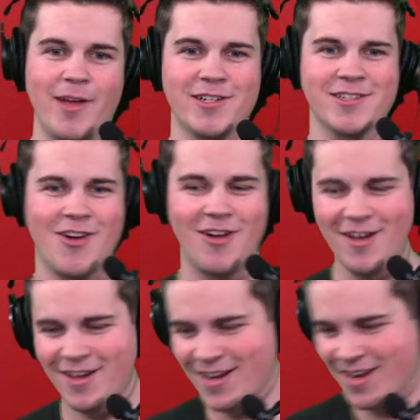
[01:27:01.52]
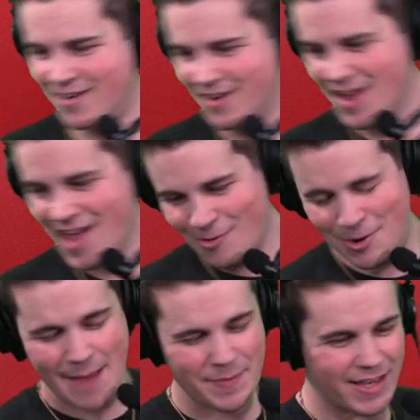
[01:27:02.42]
just call it here. We're
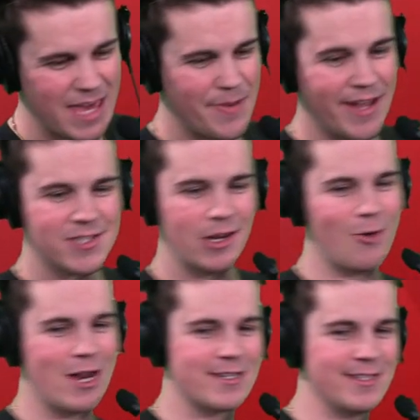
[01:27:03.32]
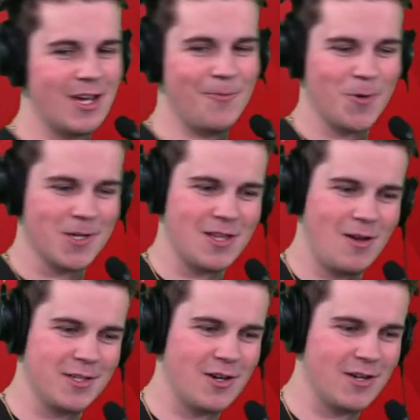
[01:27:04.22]
happy to keep answering questions, though, for as
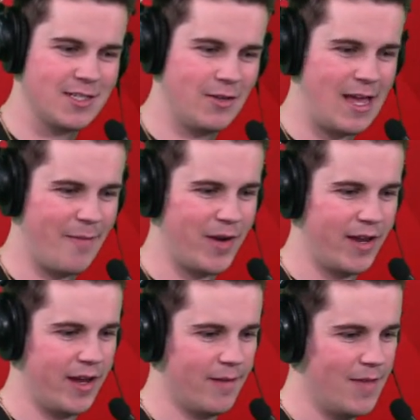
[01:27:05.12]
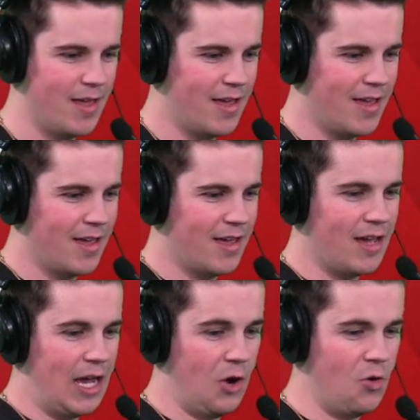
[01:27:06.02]
long as y'all are still happening here.
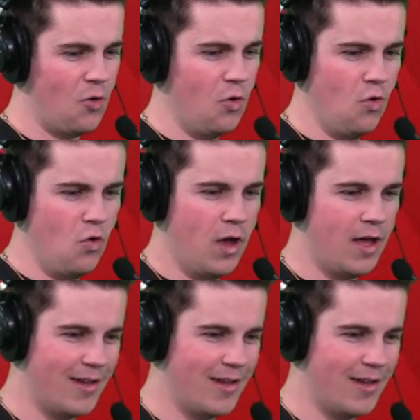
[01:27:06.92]
Oh!